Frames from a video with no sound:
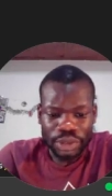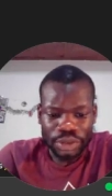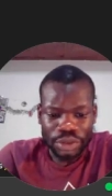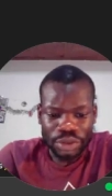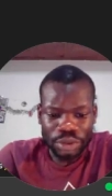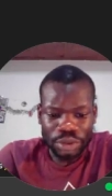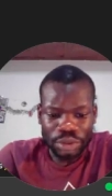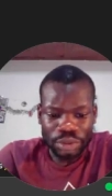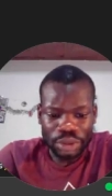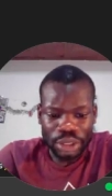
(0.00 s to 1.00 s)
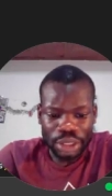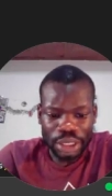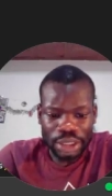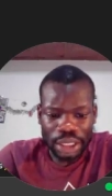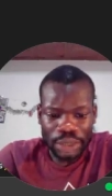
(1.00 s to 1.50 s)
So
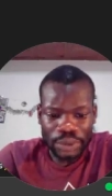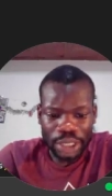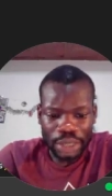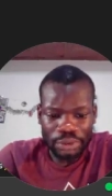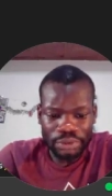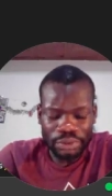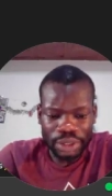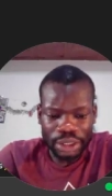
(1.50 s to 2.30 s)
that's how we have